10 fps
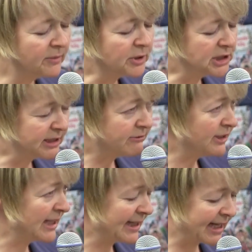But she didn't
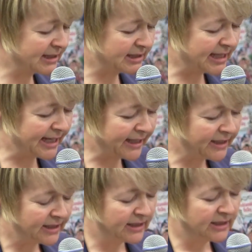feel like that today.
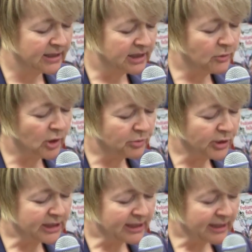She worked
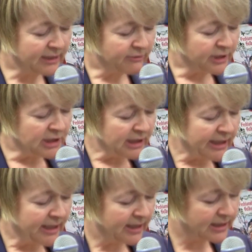briskly and
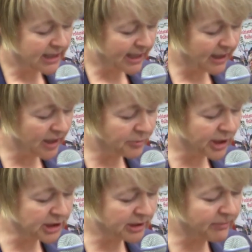efficiently, taking her
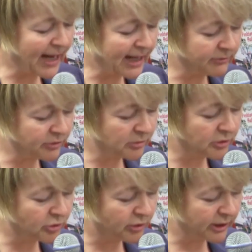brush and pan from the
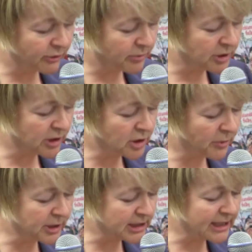drawing room to the
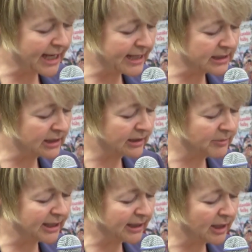top of the stairs and
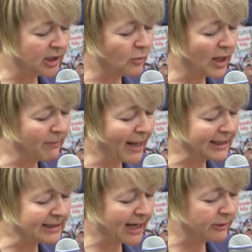making her way
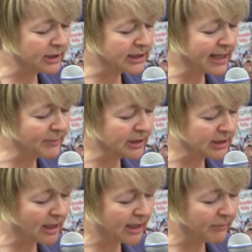back down a step at a
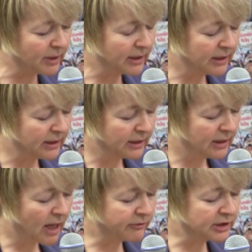time.
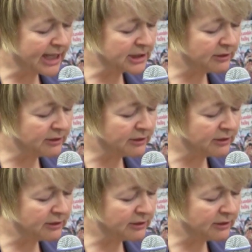After that,